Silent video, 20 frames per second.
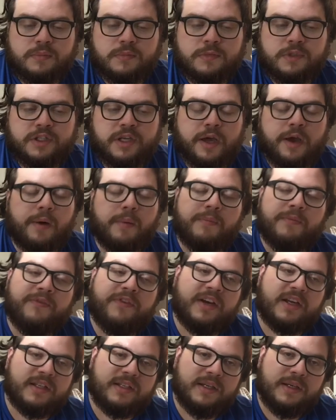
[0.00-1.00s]
to help
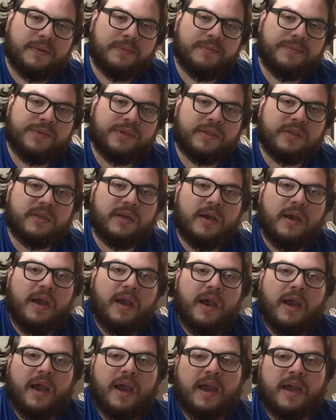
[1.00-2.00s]
victims
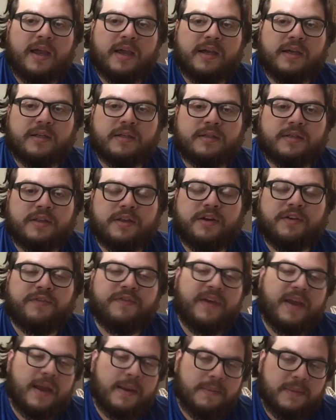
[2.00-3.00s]
and their
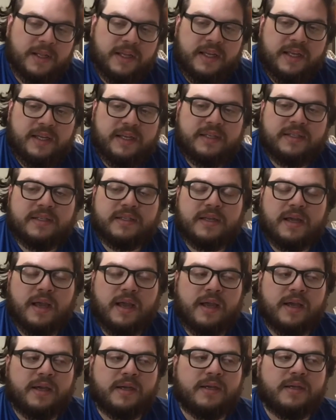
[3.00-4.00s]
families
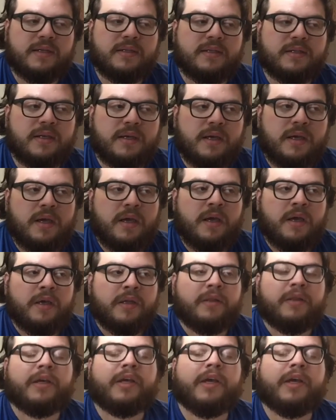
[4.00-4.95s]
and the